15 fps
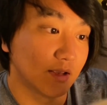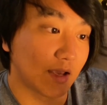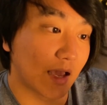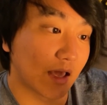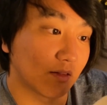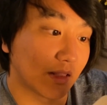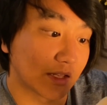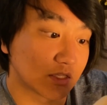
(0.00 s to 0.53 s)
I
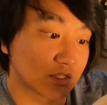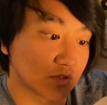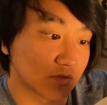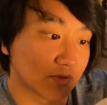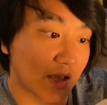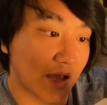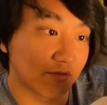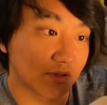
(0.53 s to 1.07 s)
don't like to
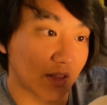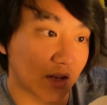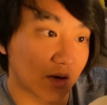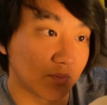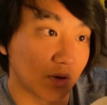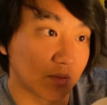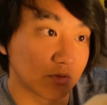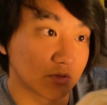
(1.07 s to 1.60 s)
have a lot of
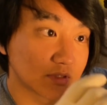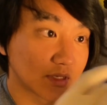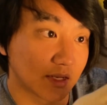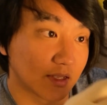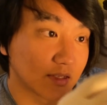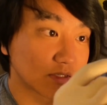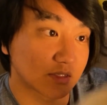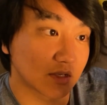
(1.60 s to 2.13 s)
bubbles in
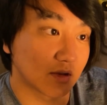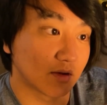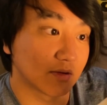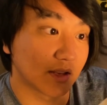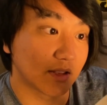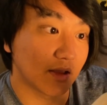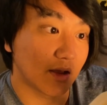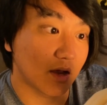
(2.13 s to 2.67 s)
it, so
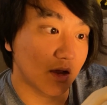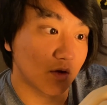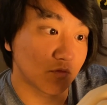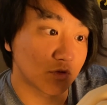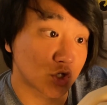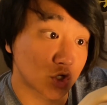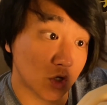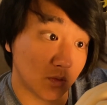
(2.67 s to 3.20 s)
we
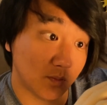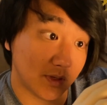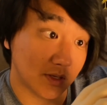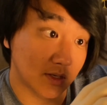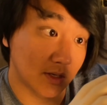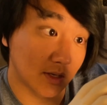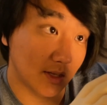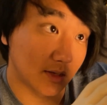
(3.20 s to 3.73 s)
should be
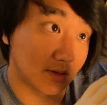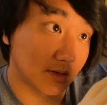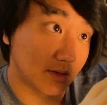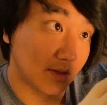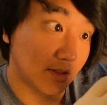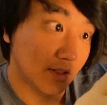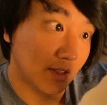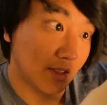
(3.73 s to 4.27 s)
good.
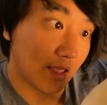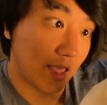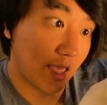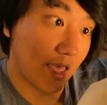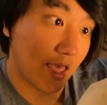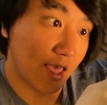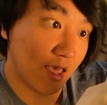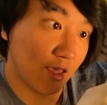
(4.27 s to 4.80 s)

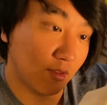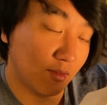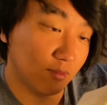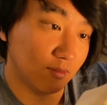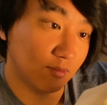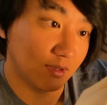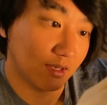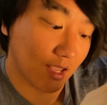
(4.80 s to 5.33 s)

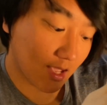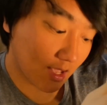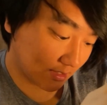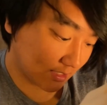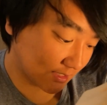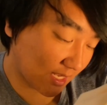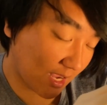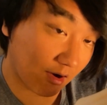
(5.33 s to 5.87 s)
And yeah,
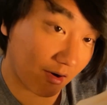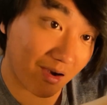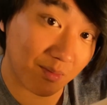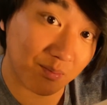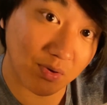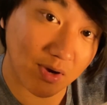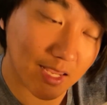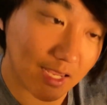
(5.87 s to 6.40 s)
this guy right here,
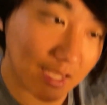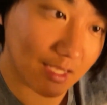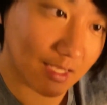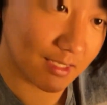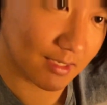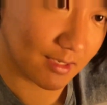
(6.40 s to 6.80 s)
Boogie,